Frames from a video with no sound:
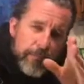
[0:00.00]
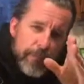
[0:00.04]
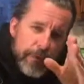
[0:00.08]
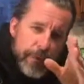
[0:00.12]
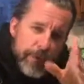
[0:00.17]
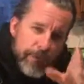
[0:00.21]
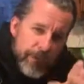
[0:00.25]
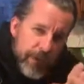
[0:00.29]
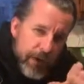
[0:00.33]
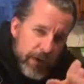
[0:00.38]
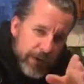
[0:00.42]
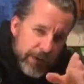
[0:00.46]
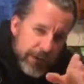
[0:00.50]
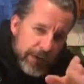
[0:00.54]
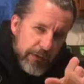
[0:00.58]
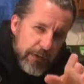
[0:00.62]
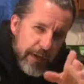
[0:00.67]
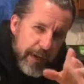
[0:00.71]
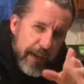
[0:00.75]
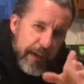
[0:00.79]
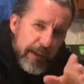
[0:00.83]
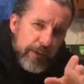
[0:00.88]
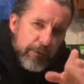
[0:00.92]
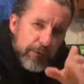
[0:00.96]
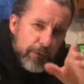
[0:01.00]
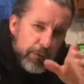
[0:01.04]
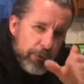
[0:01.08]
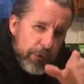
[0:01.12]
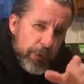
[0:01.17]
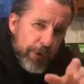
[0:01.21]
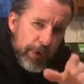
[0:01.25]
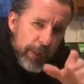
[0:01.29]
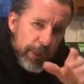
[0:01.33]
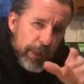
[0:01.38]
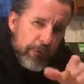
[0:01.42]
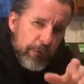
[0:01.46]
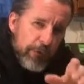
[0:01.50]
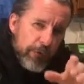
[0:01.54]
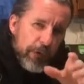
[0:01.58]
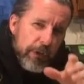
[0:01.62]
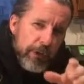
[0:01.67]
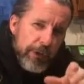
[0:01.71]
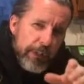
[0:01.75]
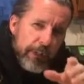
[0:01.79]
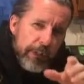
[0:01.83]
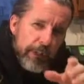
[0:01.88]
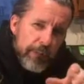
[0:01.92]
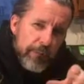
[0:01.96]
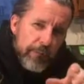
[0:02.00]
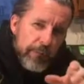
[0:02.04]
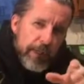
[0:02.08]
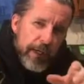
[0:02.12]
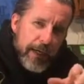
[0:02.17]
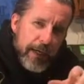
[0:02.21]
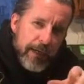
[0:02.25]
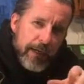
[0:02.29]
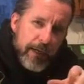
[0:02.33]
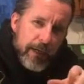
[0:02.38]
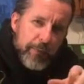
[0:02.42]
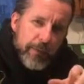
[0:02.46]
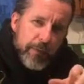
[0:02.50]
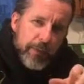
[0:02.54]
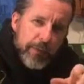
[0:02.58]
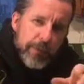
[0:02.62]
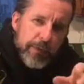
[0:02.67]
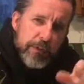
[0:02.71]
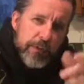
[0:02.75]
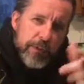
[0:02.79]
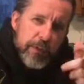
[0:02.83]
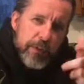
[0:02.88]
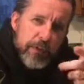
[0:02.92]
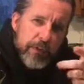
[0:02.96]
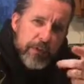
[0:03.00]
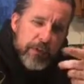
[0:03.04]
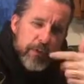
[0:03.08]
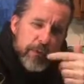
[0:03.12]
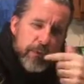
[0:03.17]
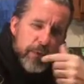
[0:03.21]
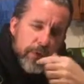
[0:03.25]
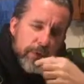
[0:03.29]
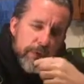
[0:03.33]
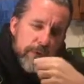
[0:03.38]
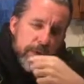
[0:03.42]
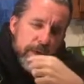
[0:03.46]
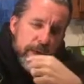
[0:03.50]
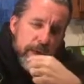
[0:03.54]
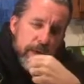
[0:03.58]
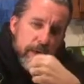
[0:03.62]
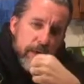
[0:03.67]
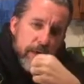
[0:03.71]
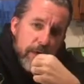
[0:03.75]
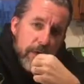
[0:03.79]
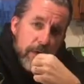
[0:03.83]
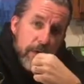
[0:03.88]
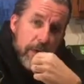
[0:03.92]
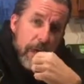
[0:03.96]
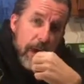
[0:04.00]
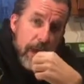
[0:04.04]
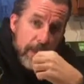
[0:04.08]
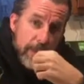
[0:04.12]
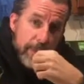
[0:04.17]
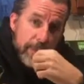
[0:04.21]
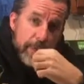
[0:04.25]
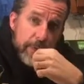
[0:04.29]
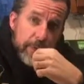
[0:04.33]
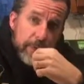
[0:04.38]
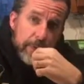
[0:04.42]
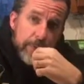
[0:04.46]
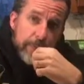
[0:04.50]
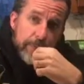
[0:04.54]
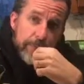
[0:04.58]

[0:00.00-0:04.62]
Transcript: But we've also had really, really good pineapples, and those are the ones that are ripe.